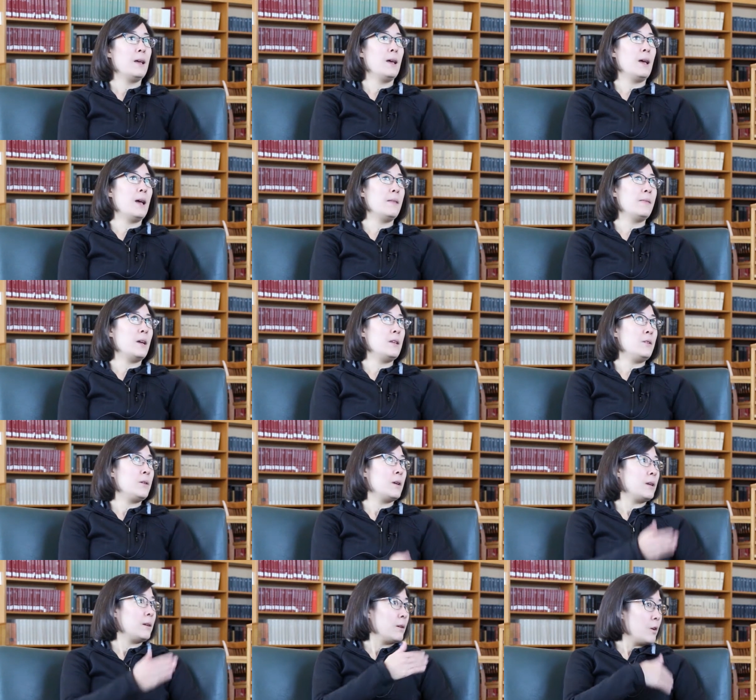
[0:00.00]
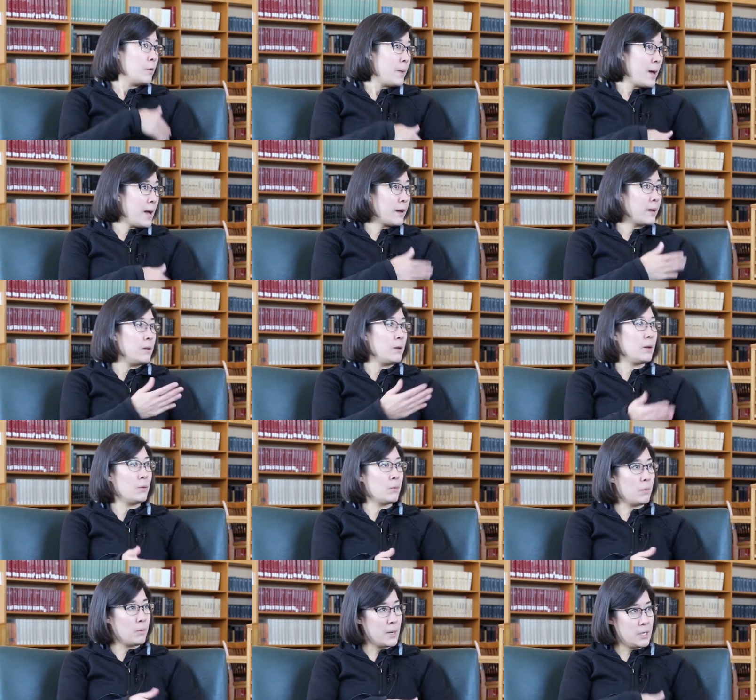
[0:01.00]
and then you can go back, you
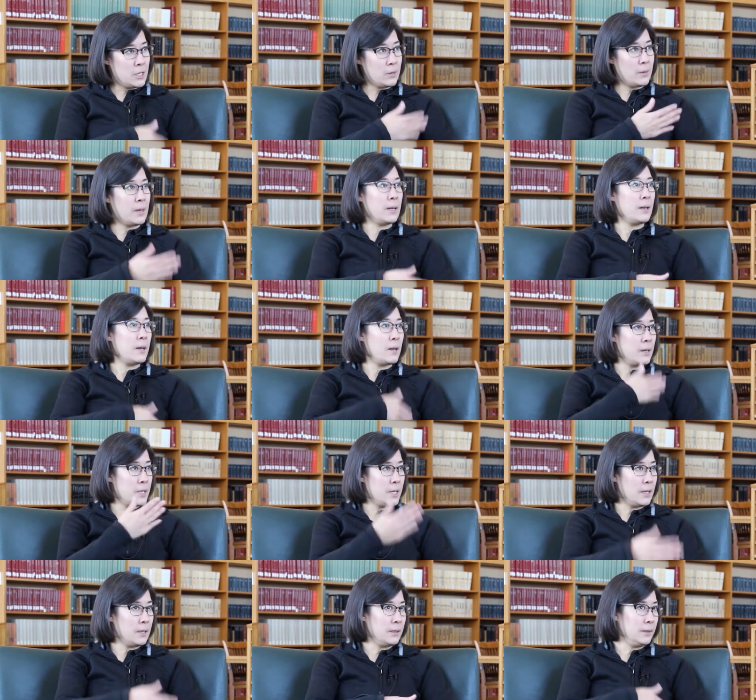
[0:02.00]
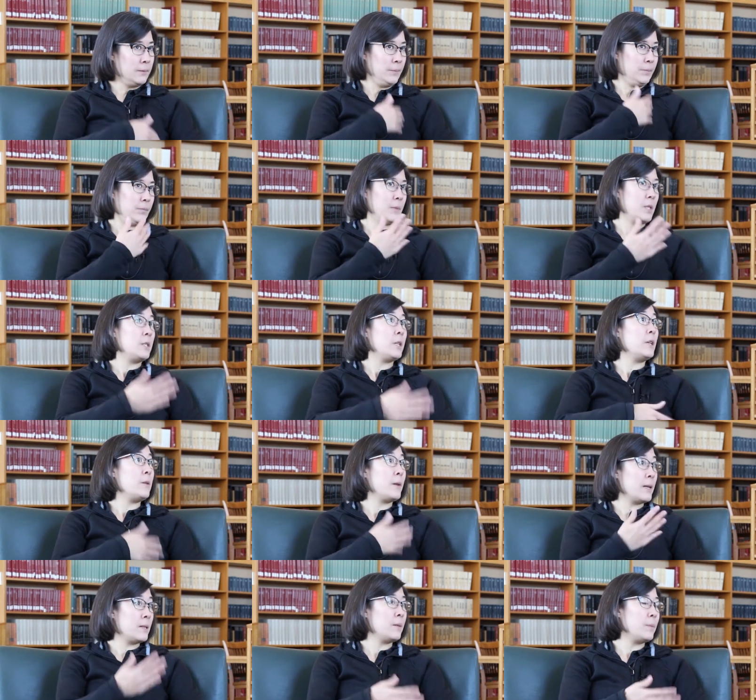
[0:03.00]
can redo it until you
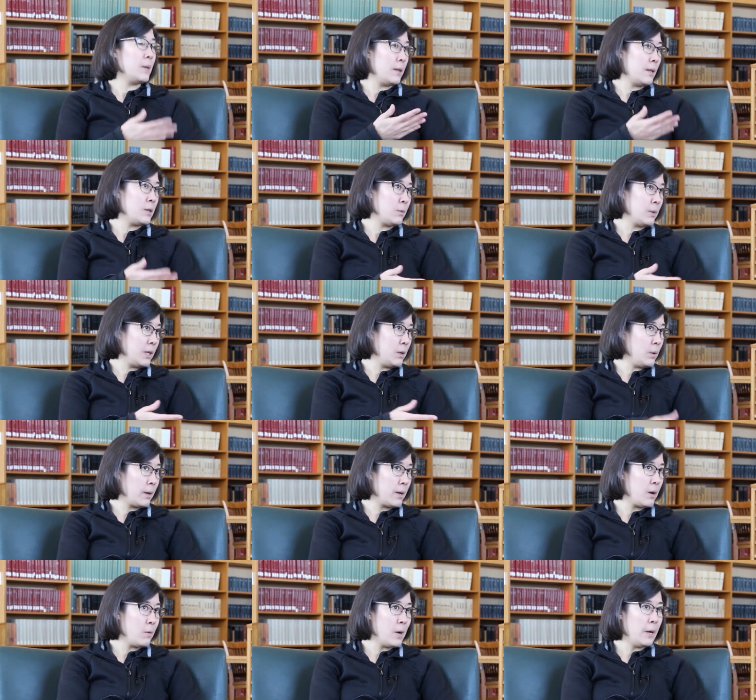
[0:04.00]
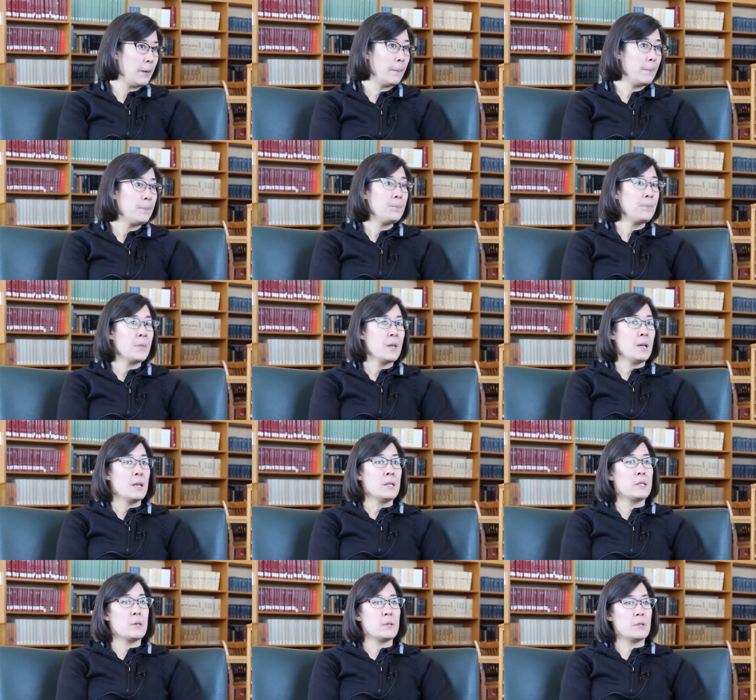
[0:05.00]
get something that's really working well.
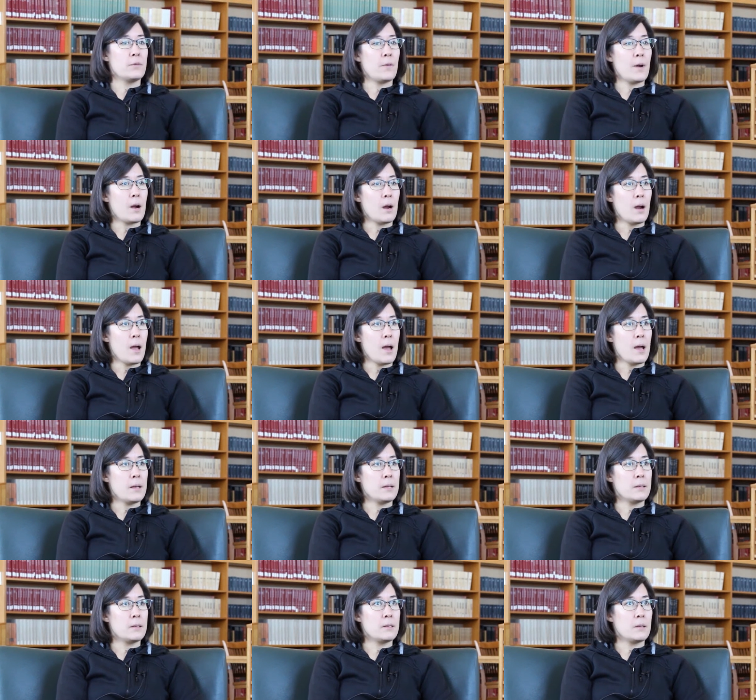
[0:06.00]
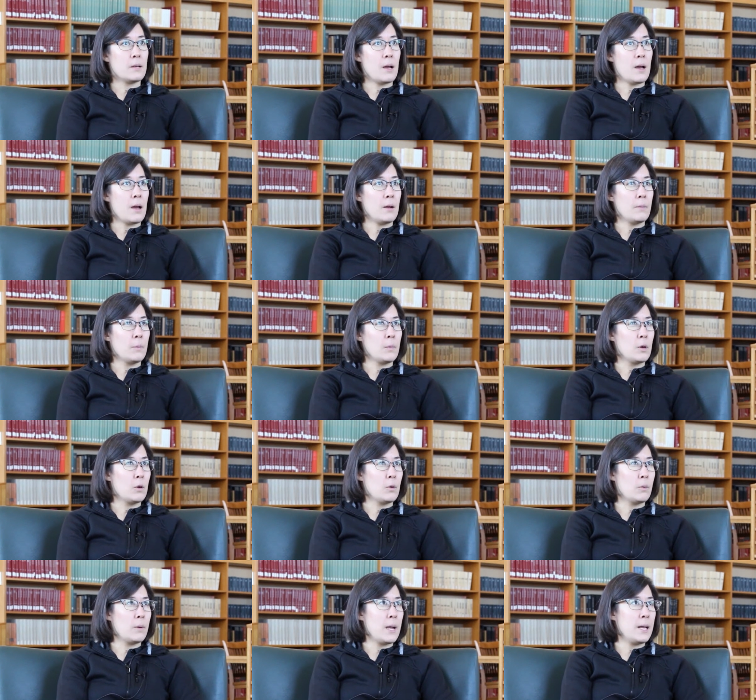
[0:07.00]
So as far as
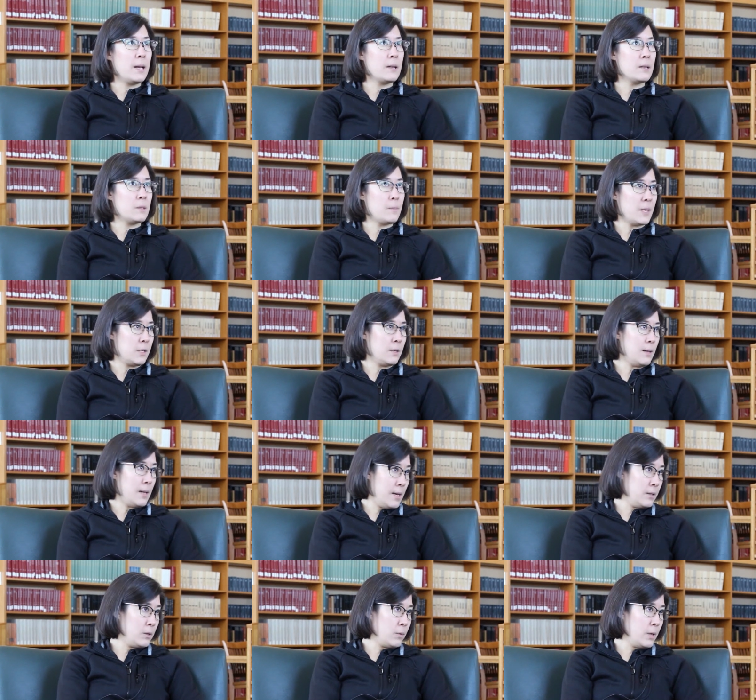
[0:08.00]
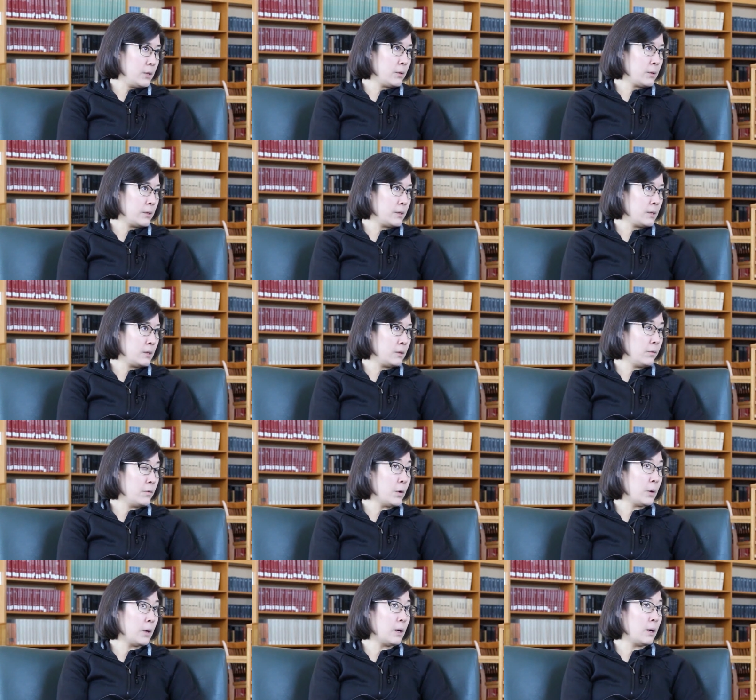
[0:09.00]
creating specialized resources
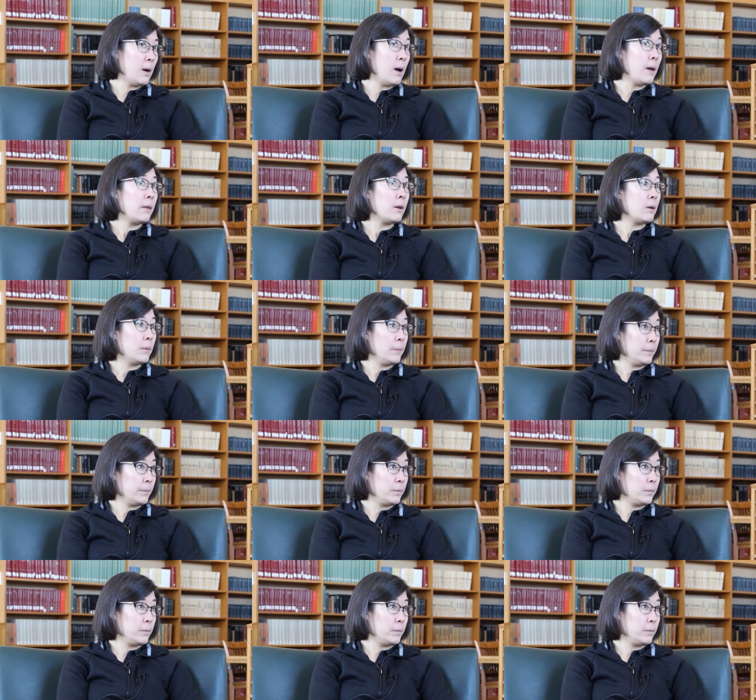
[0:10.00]
for other